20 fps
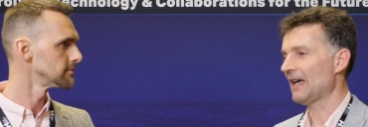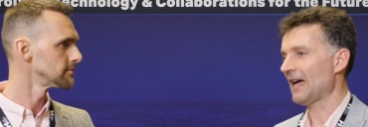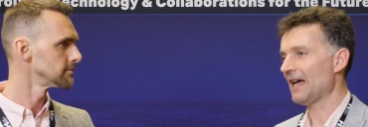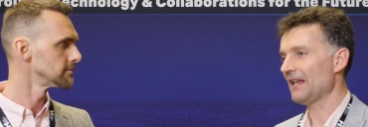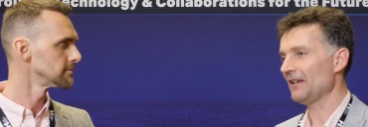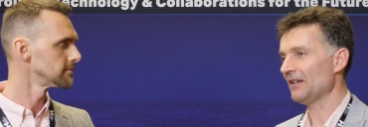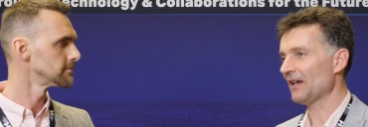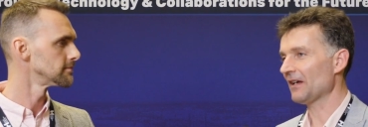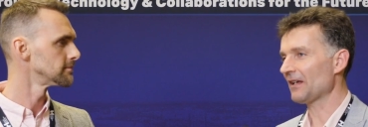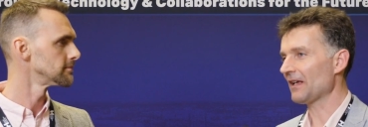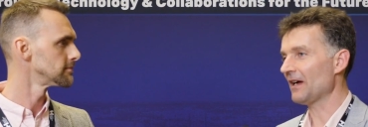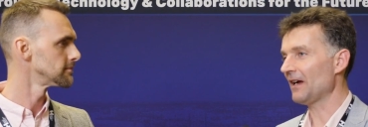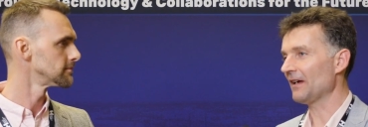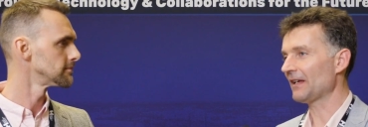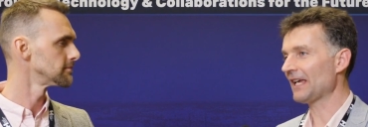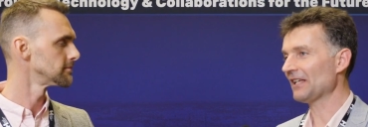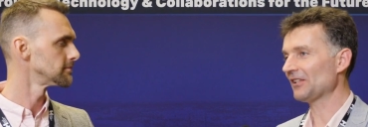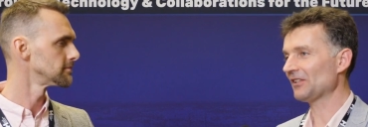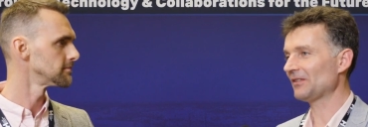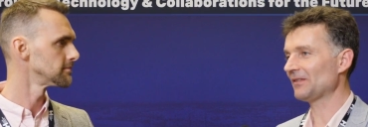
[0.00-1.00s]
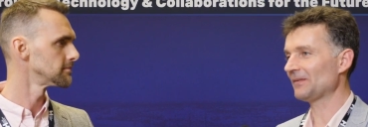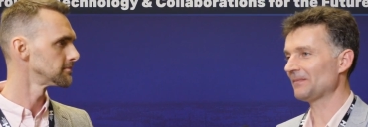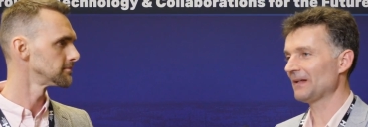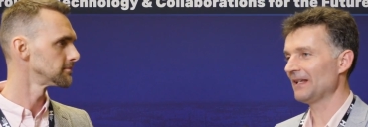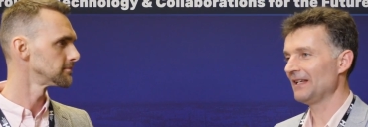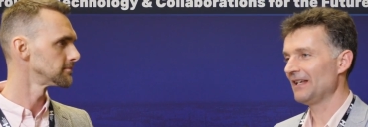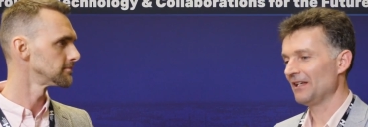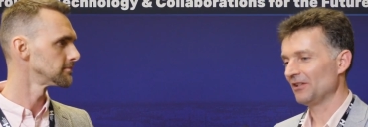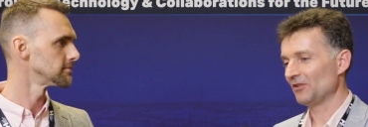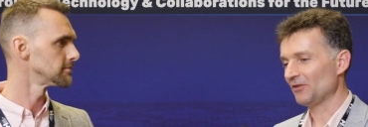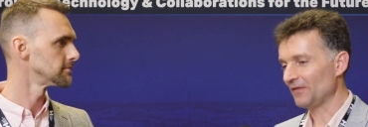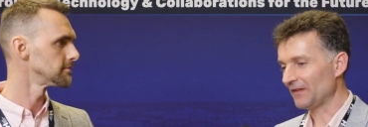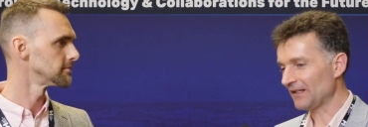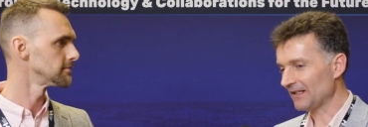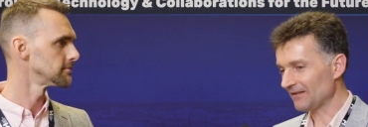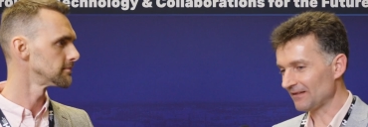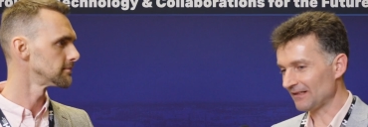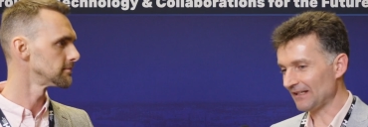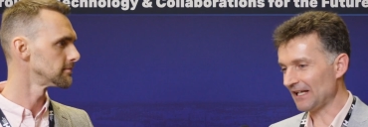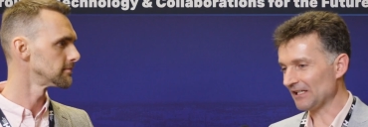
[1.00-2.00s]
Speaker 1: And I, I guess sort of
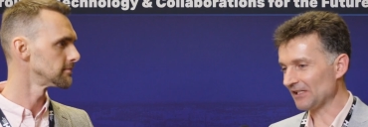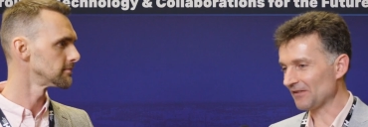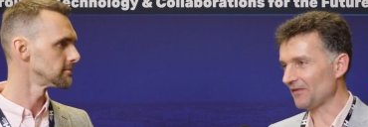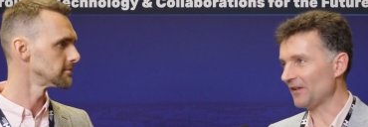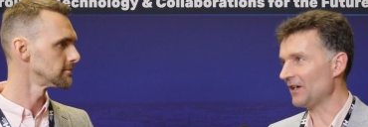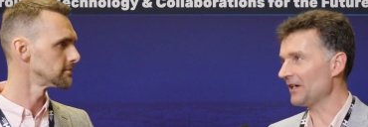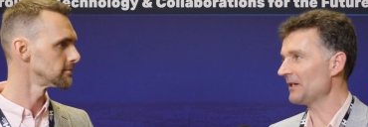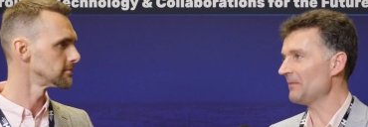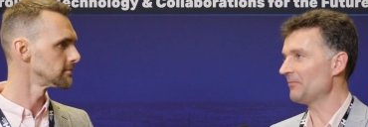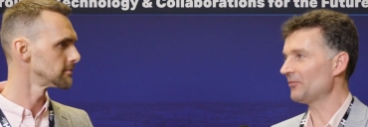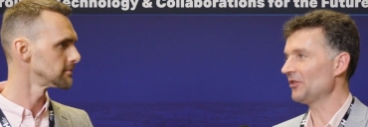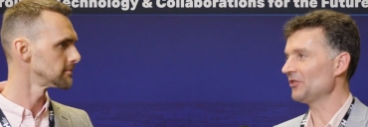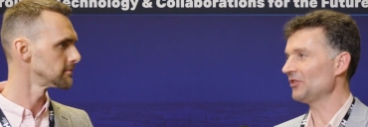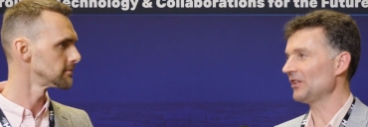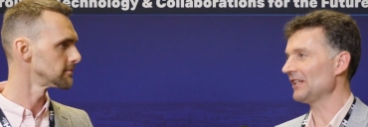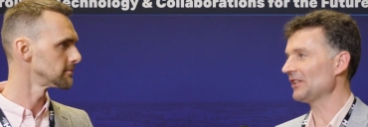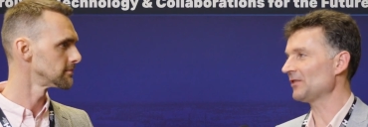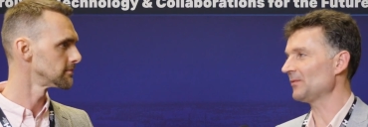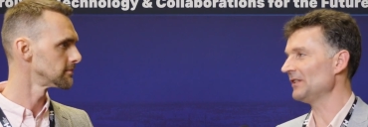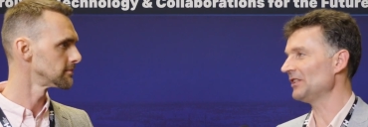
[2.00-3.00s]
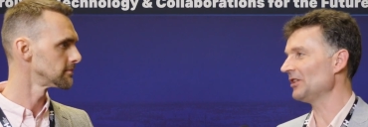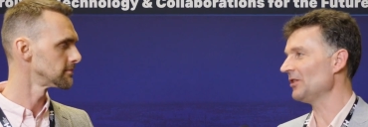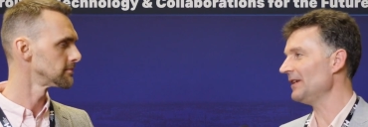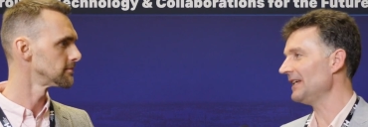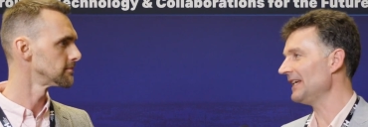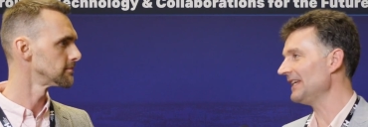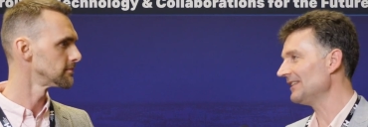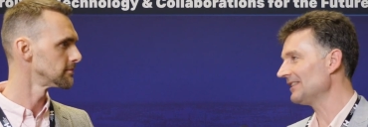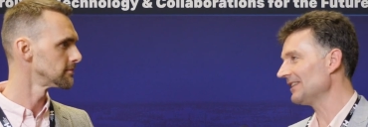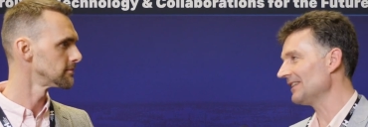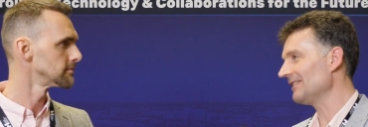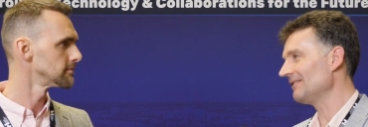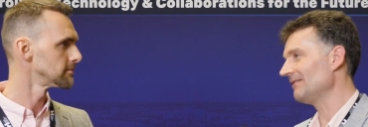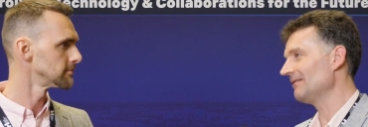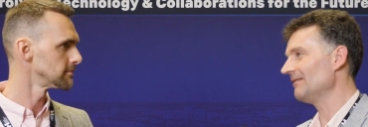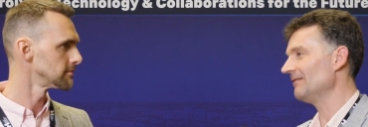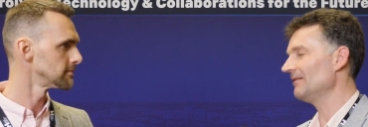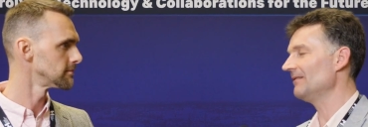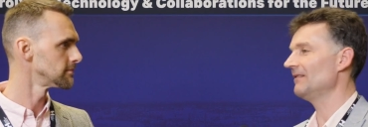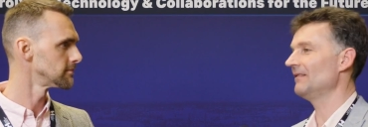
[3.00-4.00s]
classifying the projects we're doing into
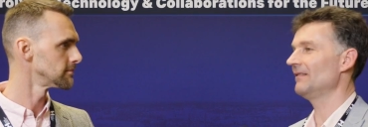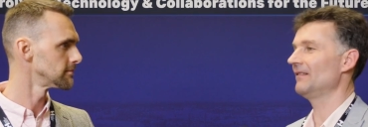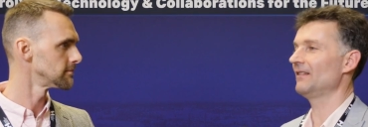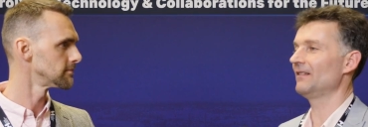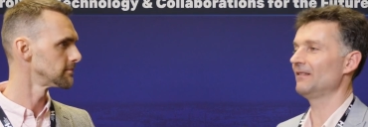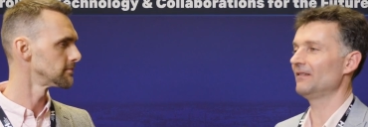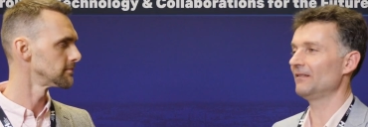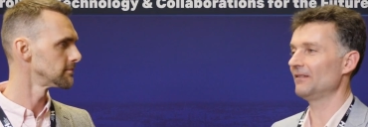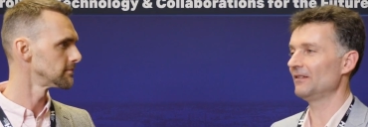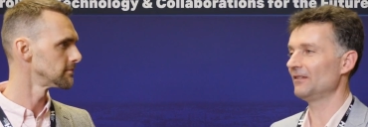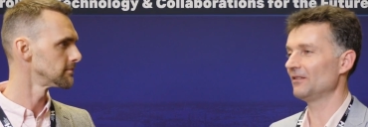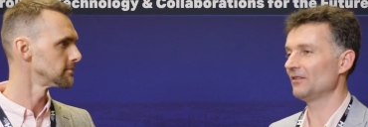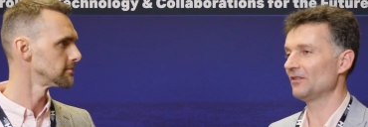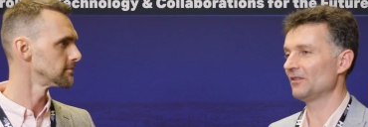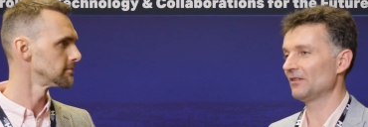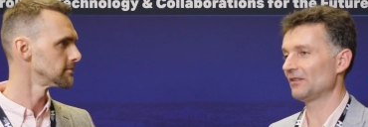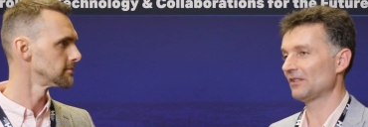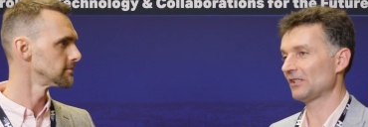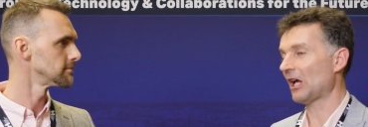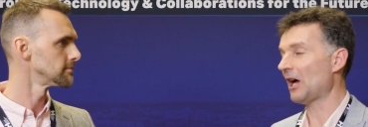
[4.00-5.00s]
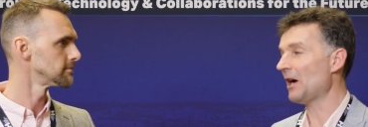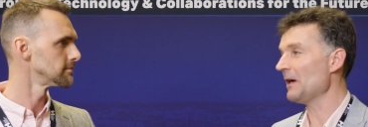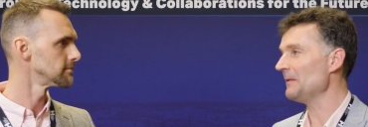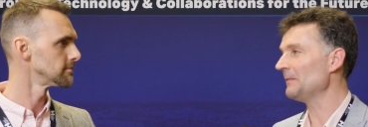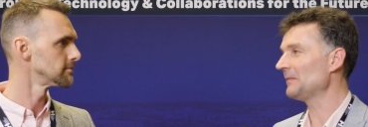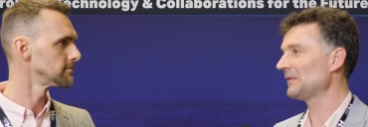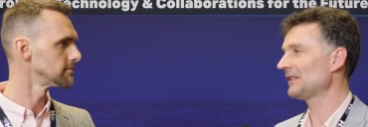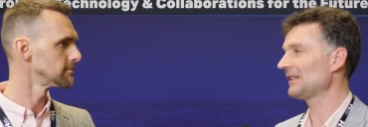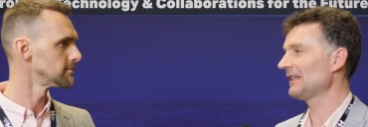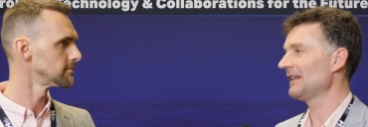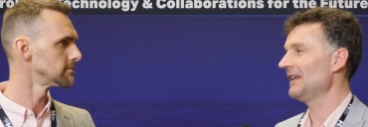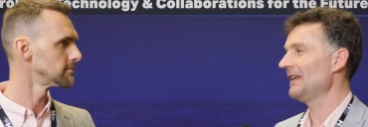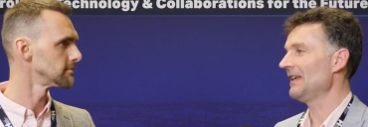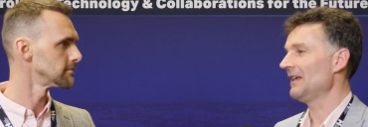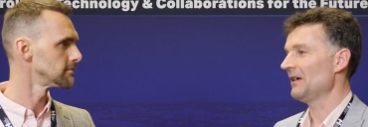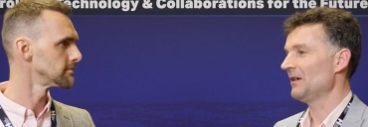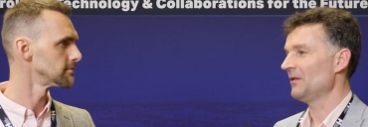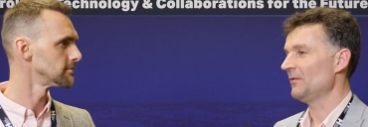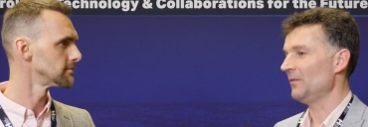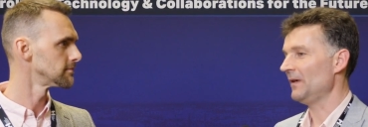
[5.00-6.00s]
types,
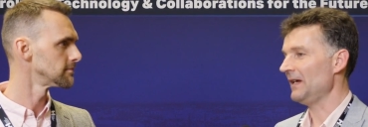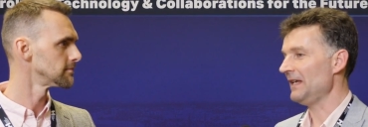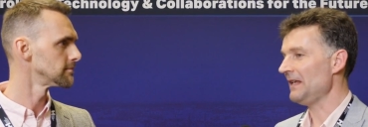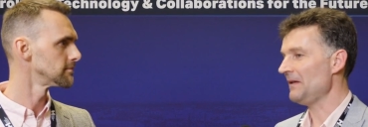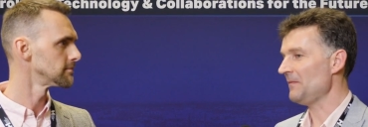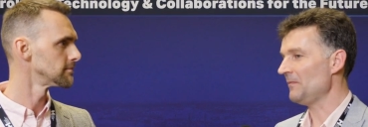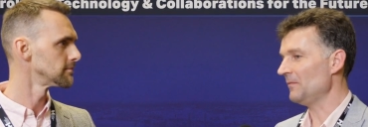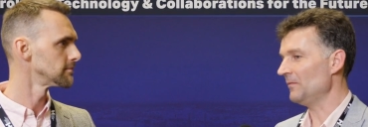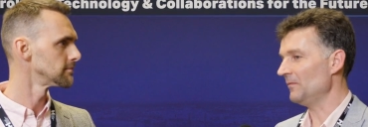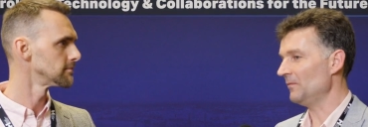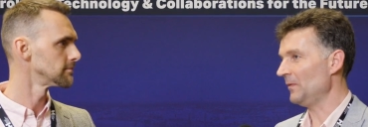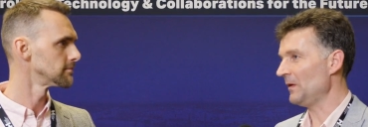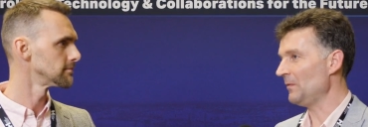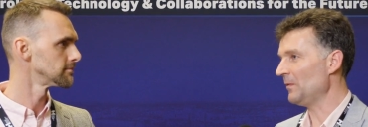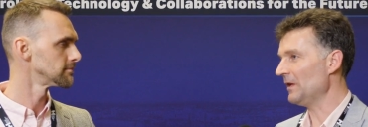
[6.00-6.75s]
we, we